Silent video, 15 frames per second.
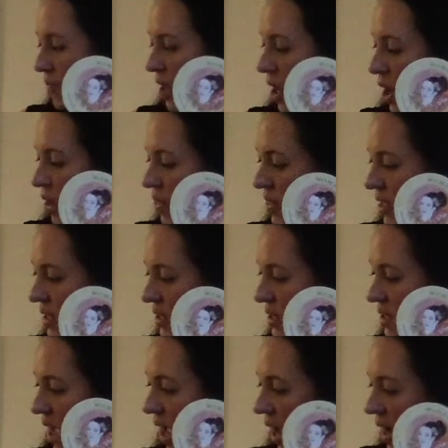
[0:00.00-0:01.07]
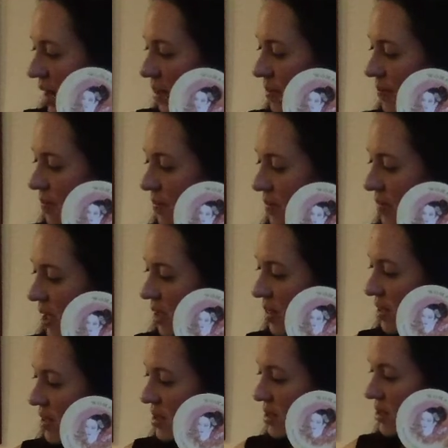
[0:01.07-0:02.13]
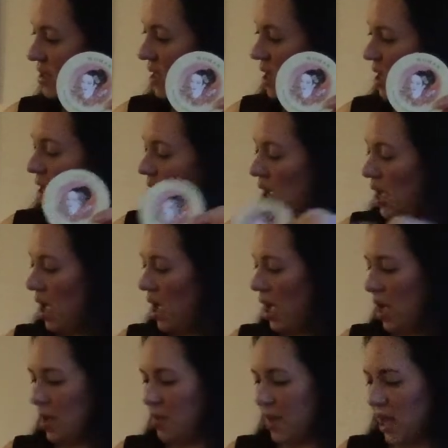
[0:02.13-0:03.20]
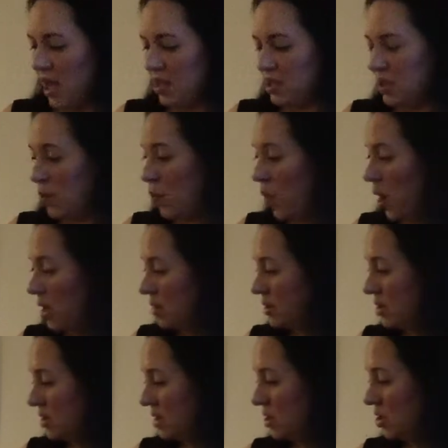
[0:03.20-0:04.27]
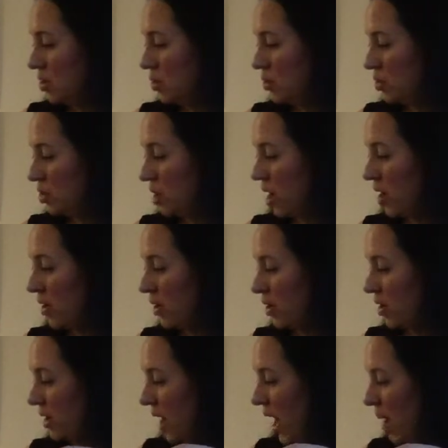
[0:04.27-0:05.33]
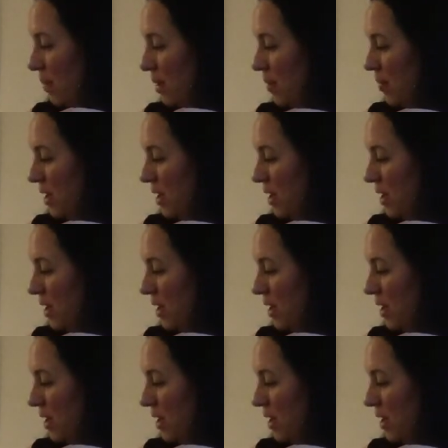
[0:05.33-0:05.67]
on this side, this Ace of Wands, this new start couldn't happen